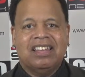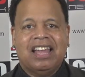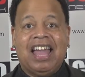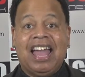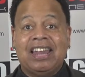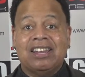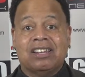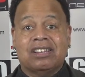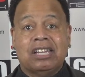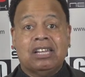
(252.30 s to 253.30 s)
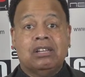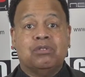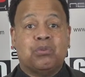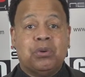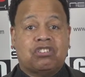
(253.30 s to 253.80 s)
at the
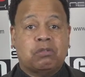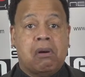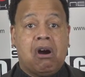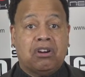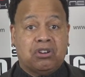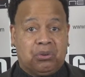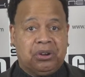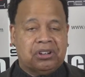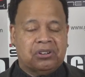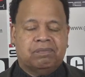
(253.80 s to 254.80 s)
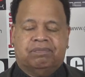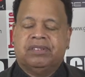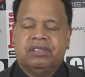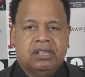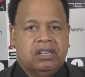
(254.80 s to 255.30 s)
Ritz Bar and Grill.
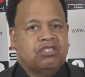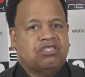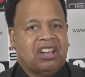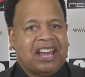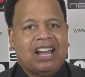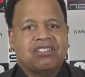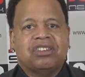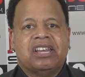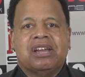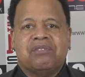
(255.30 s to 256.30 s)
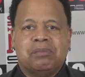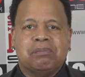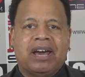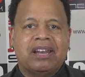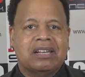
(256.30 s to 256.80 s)
Shout out to
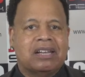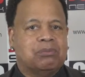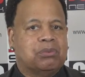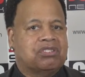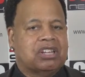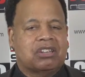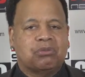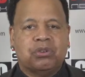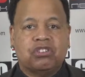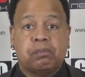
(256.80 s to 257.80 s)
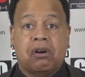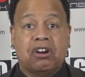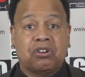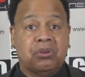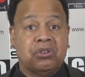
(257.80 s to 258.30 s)
everybody that was at the Ritz Bar
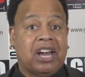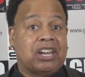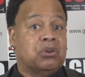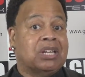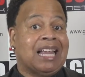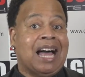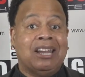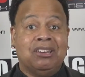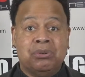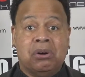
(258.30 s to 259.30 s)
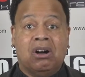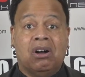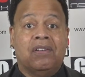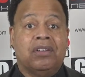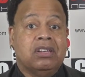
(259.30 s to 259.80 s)
and Grill. Now I know a lot of you
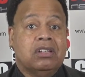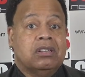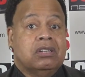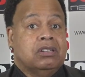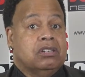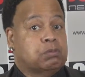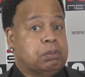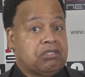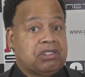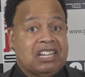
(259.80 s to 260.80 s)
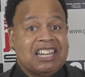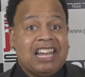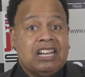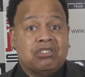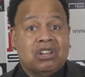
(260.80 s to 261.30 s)
all, especially
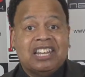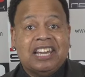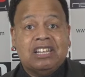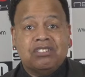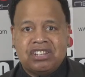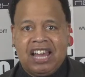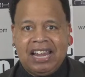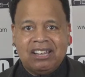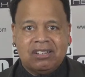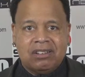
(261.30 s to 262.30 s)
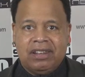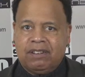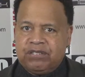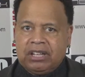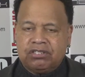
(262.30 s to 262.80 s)
ladies on ladies' night, and the
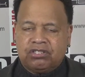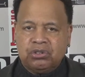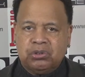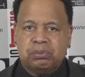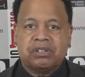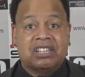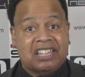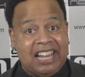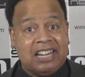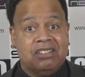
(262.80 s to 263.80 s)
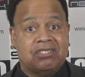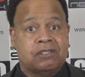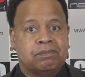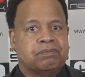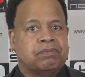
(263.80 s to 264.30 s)
fellas too, but the ladies,
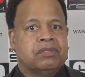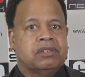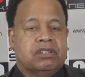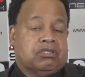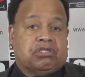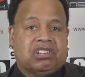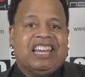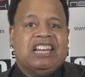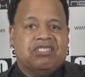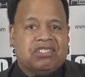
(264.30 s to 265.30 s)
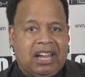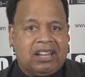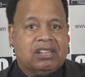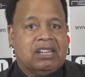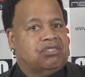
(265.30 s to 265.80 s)
because it's ladies' night,
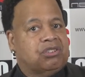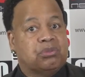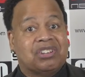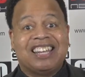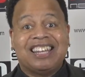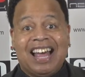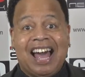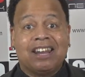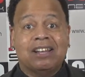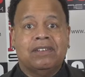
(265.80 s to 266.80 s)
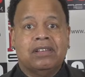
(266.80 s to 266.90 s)
so it was a lot of